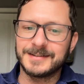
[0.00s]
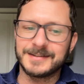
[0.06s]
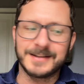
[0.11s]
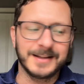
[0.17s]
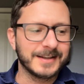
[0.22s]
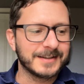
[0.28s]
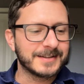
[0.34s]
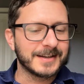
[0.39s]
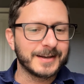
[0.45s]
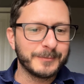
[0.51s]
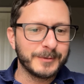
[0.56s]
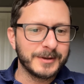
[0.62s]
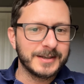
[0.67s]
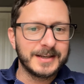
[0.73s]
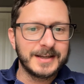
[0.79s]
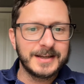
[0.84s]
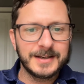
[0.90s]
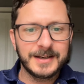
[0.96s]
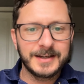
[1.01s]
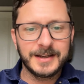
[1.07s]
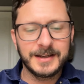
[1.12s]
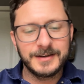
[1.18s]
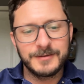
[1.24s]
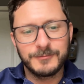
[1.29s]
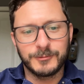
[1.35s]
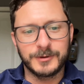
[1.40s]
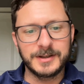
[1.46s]
It's that time of the day
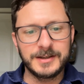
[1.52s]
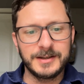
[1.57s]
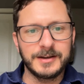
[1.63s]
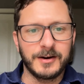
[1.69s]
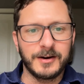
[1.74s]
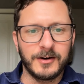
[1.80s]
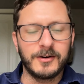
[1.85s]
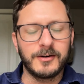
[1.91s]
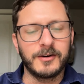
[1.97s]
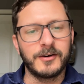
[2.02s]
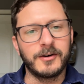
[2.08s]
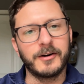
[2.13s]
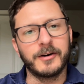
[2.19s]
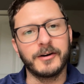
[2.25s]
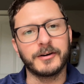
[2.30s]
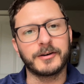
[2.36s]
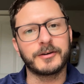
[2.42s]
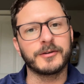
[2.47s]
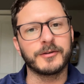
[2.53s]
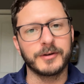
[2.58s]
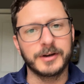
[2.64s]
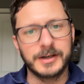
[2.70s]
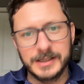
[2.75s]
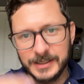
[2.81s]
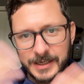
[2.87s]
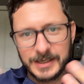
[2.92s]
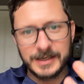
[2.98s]
again. We are
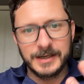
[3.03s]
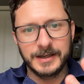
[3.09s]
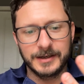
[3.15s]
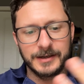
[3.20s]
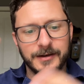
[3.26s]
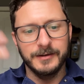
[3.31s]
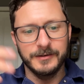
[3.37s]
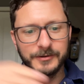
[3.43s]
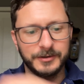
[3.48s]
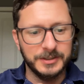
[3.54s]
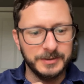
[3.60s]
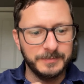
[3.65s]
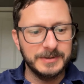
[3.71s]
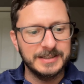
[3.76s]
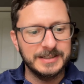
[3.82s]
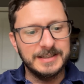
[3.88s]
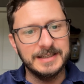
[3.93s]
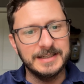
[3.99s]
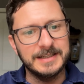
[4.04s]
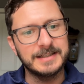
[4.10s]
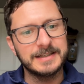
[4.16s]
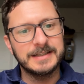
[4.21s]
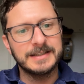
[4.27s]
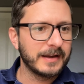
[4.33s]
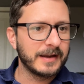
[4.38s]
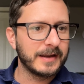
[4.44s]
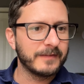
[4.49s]
creating another GPT.
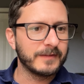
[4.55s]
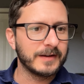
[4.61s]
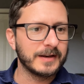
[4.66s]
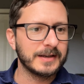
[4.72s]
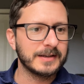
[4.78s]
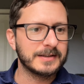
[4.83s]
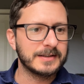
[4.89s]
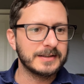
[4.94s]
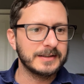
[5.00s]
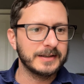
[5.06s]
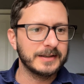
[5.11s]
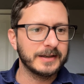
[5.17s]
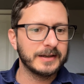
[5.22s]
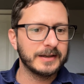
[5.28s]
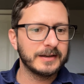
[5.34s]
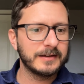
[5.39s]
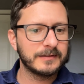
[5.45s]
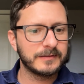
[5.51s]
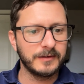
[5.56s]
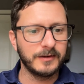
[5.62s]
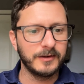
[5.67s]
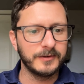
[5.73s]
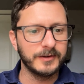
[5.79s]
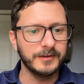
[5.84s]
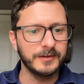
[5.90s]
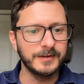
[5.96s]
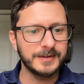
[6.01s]
I have an idea on
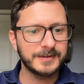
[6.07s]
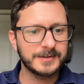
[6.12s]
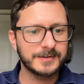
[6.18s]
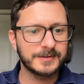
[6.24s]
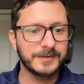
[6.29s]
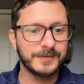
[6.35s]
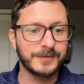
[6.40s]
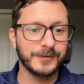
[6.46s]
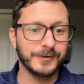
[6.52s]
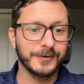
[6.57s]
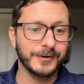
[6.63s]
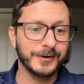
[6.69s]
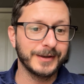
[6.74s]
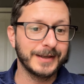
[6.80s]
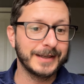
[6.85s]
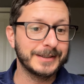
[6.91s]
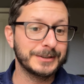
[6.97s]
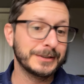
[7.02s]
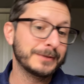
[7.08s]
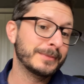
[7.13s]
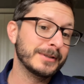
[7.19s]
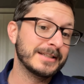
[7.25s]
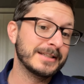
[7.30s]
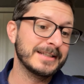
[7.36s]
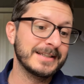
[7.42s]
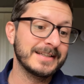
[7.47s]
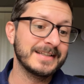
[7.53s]
the list for a
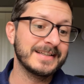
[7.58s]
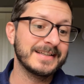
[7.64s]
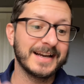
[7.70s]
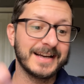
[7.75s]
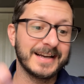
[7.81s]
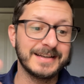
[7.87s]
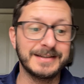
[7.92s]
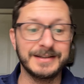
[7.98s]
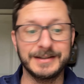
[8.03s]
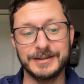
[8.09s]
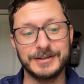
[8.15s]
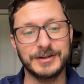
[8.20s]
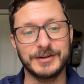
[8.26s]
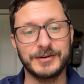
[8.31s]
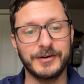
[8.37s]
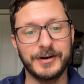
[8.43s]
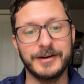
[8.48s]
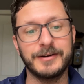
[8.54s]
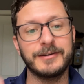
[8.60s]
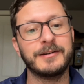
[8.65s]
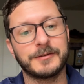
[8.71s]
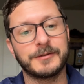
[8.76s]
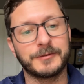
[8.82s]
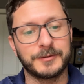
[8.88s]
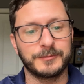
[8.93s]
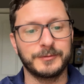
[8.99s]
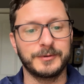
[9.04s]
GPT Idea Generator,
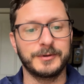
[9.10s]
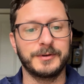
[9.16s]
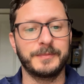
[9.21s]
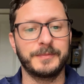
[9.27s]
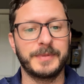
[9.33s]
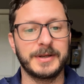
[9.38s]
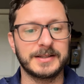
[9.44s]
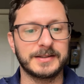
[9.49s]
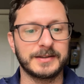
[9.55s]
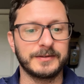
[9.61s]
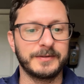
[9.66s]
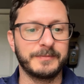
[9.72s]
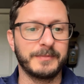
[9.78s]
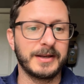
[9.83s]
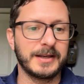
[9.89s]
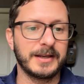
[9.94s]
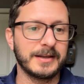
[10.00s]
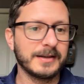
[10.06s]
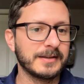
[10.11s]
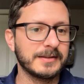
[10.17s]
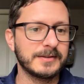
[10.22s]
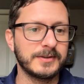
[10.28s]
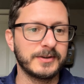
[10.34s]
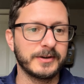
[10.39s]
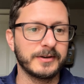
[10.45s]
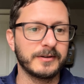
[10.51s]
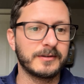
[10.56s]
which will basically make it
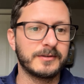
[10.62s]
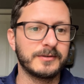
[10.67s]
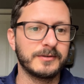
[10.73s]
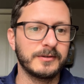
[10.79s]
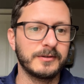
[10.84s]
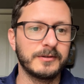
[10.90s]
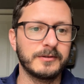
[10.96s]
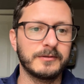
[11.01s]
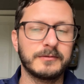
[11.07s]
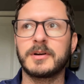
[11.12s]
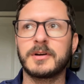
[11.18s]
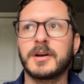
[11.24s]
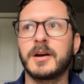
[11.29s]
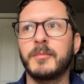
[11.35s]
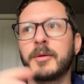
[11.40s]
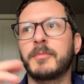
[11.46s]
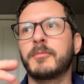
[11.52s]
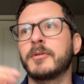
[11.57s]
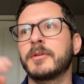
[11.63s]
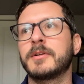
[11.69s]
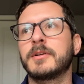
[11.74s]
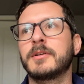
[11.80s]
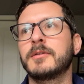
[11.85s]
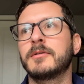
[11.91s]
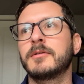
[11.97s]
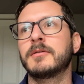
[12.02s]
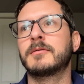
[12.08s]
easier to come up with
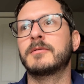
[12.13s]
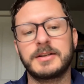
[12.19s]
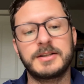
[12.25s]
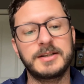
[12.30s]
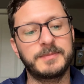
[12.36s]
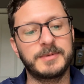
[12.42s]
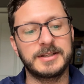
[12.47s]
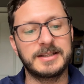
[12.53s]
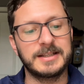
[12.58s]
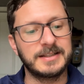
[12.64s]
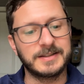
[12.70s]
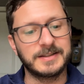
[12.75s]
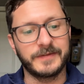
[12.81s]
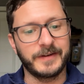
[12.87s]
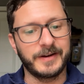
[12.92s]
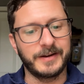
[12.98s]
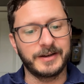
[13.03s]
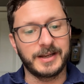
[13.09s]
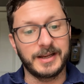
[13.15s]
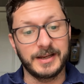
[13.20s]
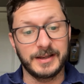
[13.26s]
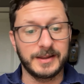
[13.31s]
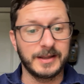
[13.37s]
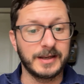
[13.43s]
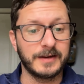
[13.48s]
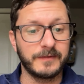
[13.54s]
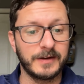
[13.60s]
new GPTs if I can't
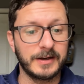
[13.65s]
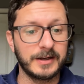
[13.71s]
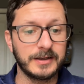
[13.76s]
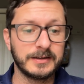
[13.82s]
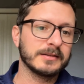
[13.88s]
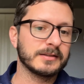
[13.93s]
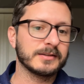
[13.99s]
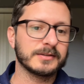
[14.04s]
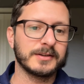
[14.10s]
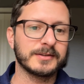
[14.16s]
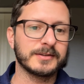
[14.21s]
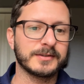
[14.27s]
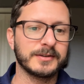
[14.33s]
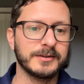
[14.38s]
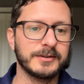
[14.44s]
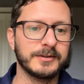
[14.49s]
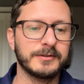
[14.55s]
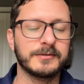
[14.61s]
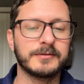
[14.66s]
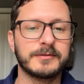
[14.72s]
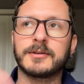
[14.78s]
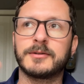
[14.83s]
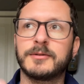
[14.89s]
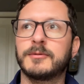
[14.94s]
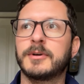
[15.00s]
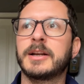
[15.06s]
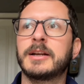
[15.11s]
think of any. This is also a
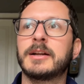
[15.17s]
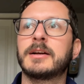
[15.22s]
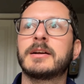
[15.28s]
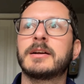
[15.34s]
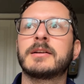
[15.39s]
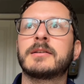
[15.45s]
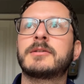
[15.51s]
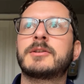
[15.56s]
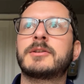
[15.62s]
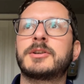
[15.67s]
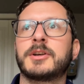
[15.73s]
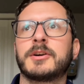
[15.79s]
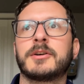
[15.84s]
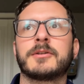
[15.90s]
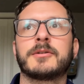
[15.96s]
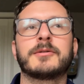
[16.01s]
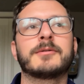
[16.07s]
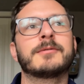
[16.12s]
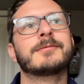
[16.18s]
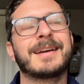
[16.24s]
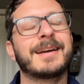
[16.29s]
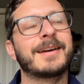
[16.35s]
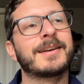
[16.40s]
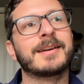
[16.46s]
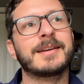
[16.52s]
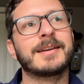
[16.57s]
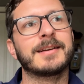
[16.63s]
cool way to show how
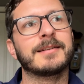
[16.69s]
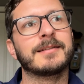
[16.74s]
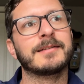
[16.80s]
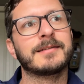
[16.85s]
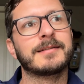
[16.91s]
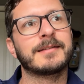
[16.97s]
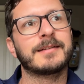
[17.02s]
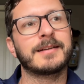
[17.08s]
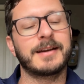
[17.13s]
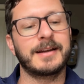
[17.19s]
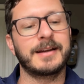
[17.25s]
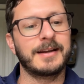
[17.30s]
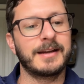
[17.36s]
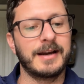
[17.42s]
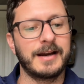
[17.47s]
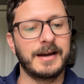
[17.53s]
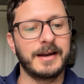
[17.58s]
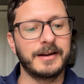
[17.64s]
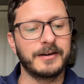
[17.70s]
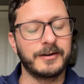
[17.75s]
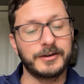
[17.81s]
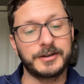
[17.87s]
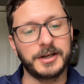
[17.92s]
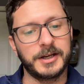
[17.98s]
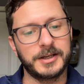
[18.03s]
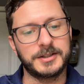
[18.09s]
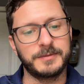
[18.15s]
to get AI or
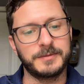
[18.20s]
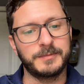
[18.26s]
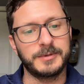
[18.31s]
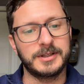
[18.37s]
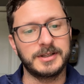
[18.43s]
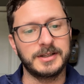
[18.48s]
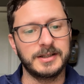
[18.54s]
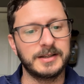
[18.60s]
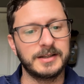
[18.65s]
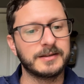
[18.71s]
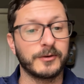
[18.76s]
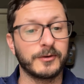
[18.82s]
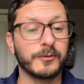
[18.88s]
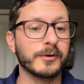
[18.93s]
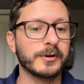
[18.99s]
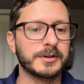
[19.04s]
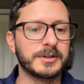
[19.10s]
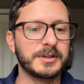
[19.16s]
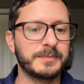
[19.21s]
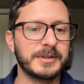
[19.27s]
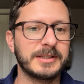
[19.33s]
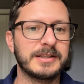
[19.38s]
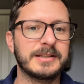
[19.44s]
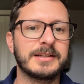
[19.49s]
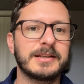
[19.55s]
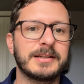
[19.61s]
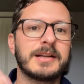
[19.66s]
ChatGPT or a
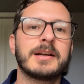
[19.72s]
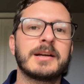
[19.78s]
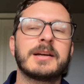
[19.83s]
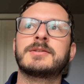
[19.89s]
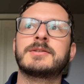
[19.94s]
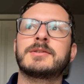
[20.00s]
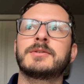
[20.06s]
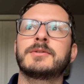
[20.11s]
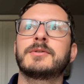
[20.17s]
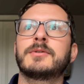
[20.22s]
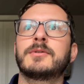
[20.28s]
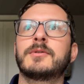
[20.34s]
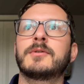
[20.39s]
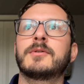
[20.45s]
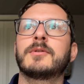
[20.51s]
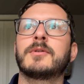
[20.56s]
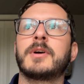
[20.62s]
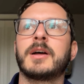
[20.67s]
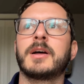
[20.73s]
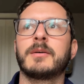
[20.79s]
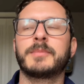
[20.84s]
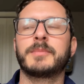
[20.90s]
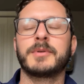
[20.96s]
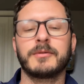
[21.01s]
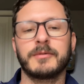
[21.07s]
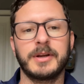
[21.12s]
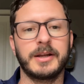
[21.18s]
GPT to help
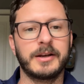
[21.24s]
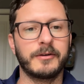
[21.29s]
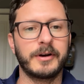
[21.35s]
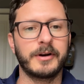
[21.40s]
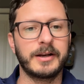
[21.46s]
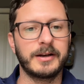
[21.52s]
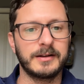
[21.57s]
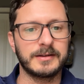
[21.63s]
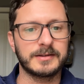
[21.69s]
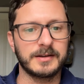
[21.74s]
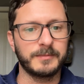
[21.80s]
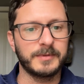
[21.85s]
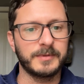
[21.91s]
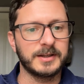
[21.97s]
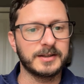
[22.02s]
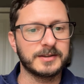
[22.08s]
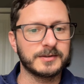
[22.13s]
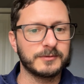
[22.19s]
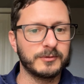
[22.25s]
you iterate on something. So